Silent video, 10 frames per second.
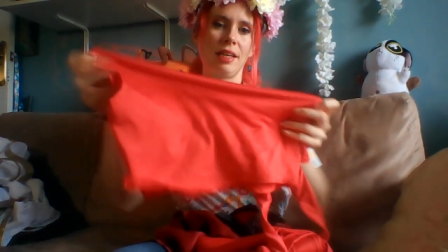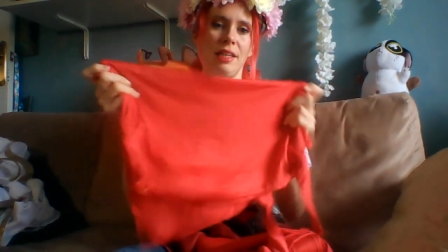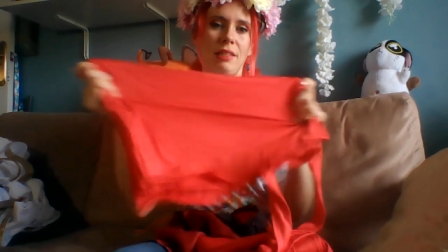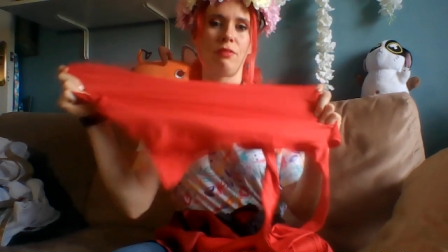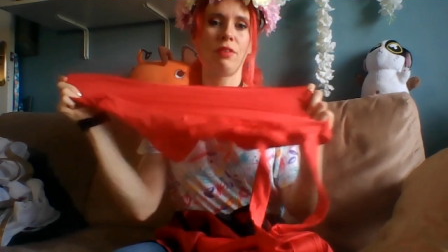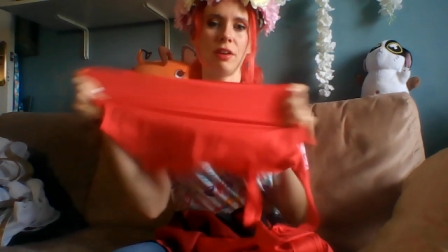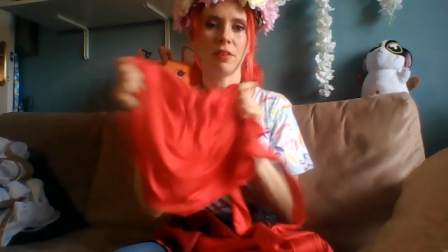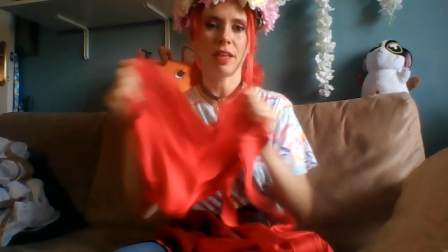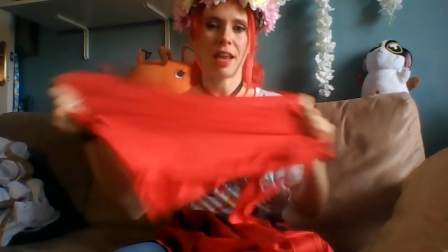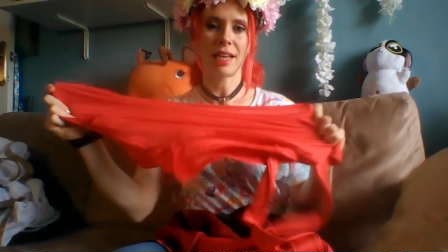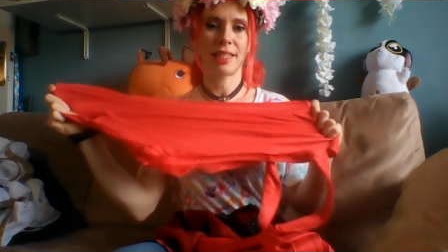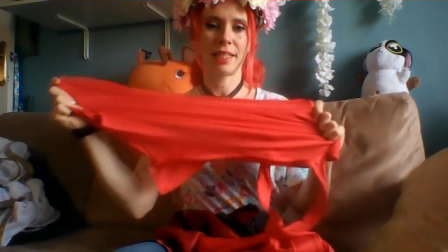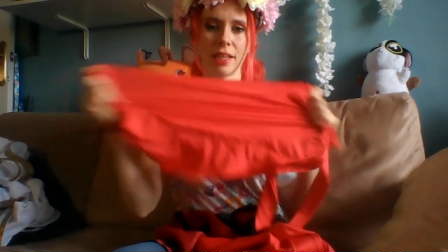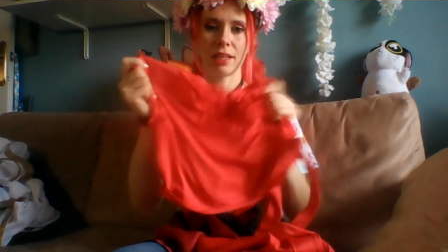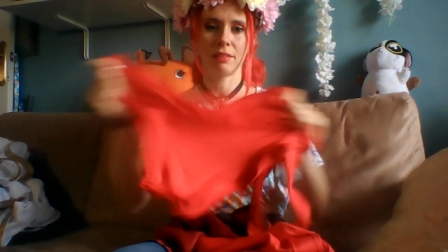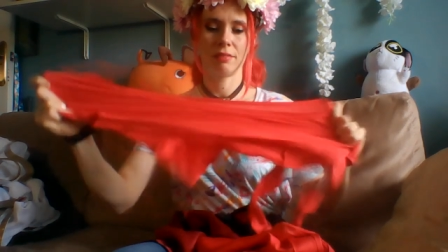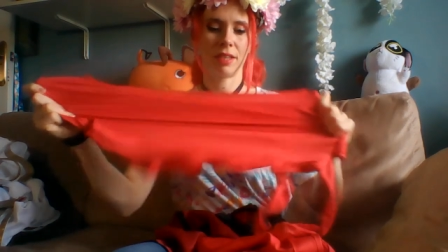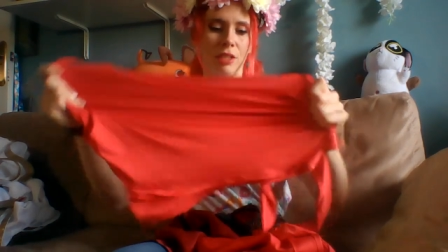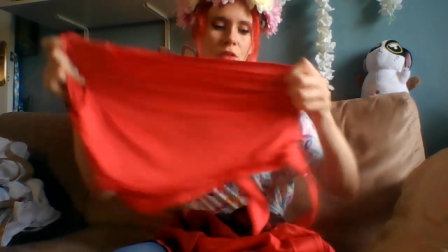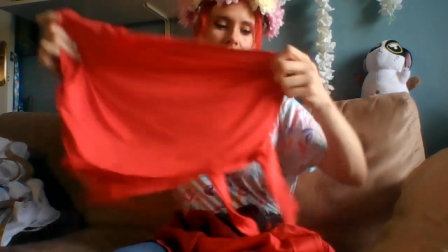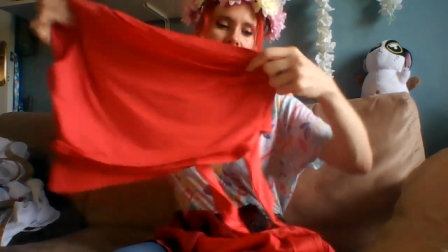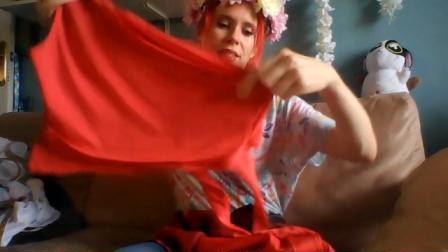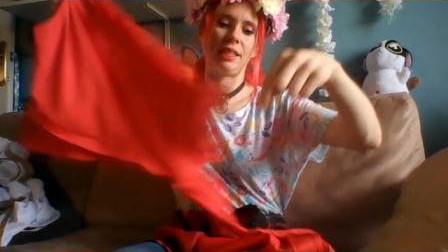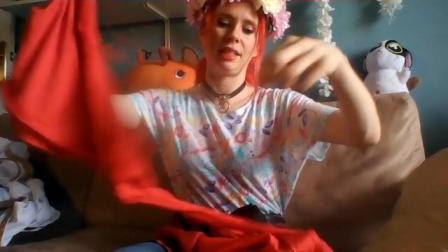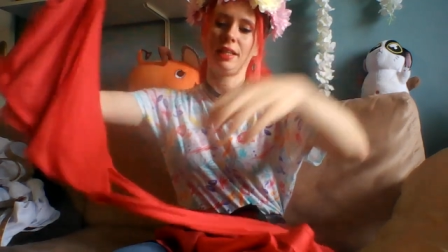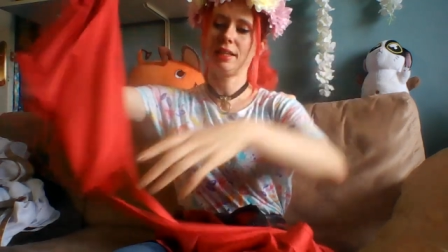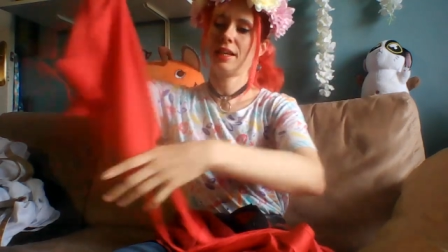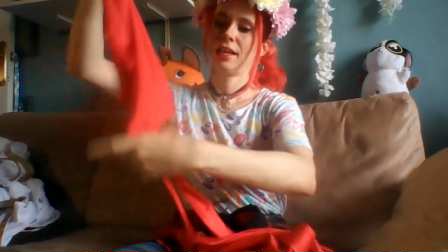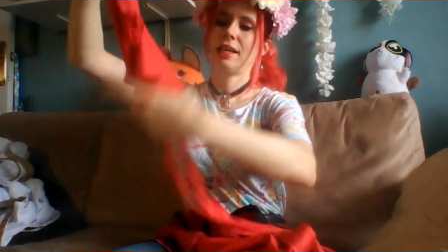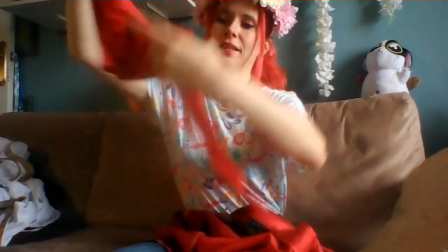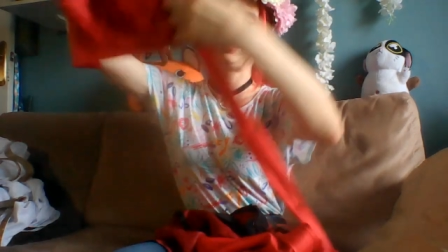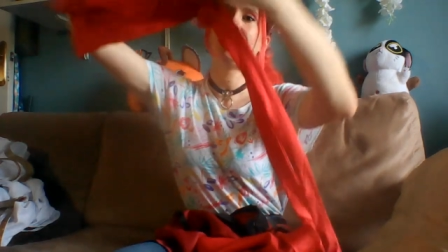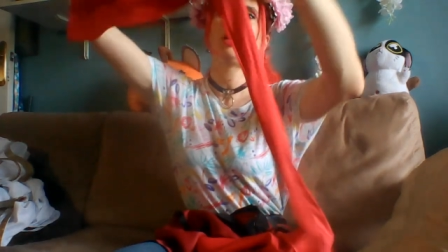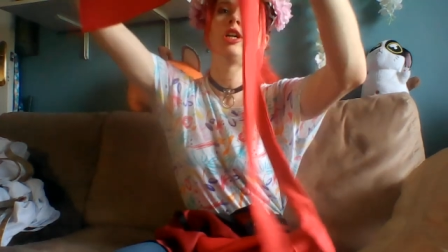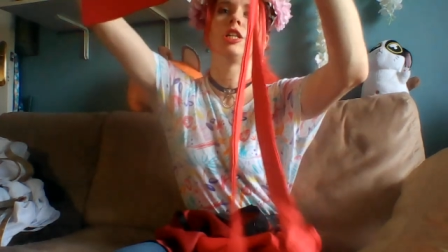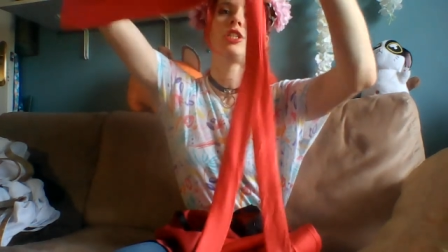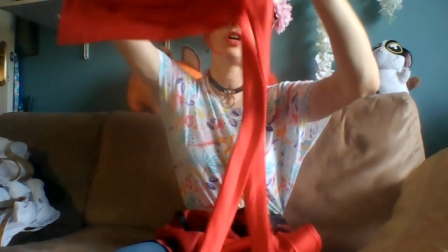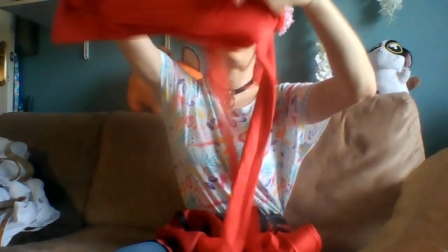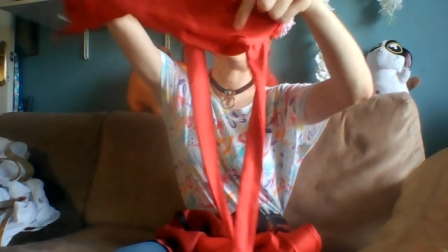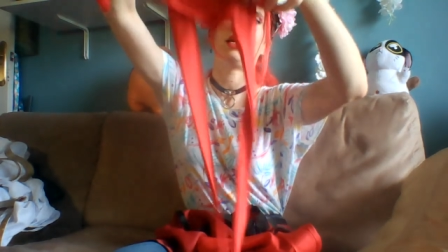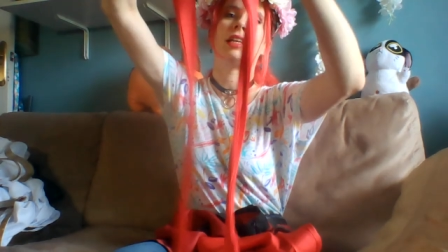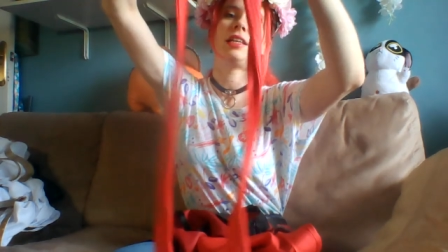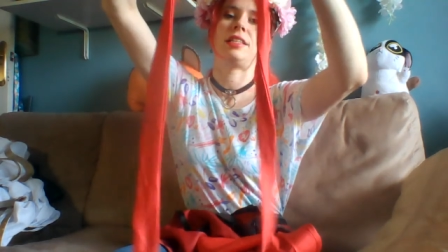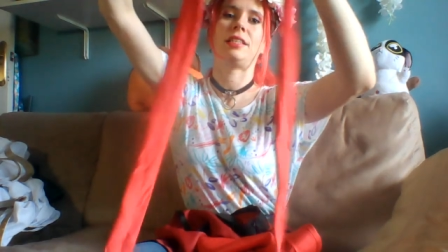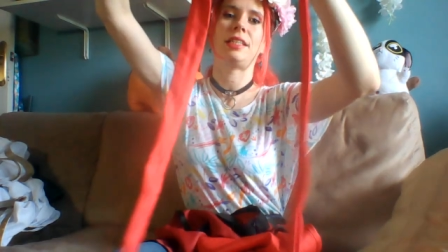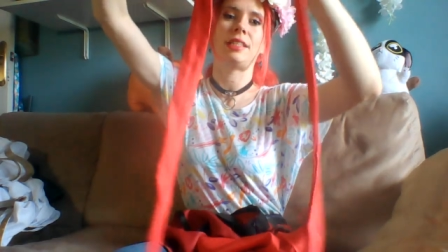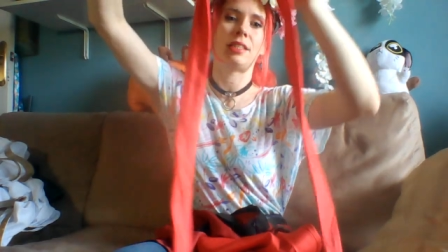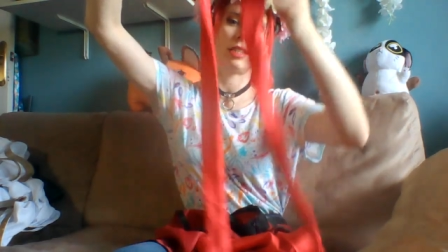It's very elastic, as you can see. They also added these